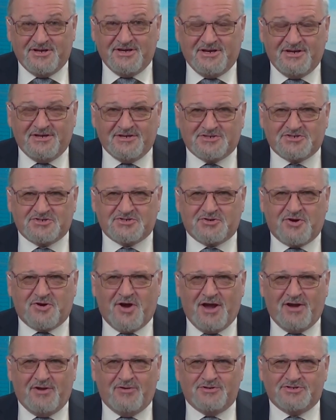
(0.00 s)
And in, in
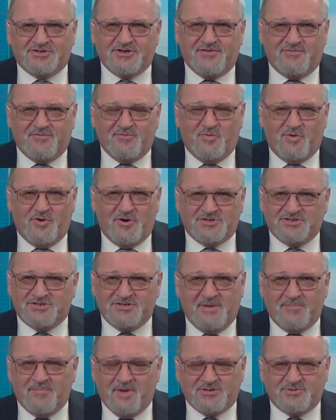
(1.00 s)
Australia, it's even
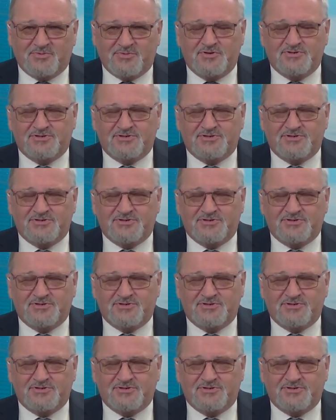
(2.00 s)
worse than that, much